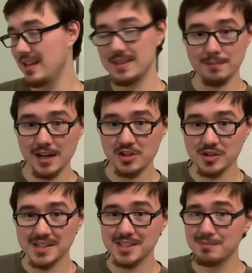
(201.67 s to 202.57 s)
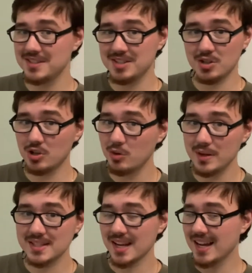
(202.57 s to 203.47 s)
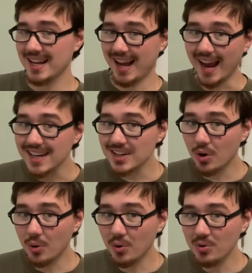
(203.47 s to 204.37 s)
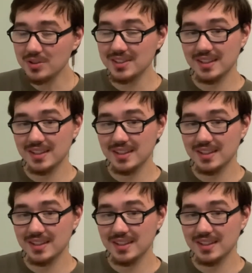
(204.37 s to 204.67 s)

the metric system, 0 is kinda cold,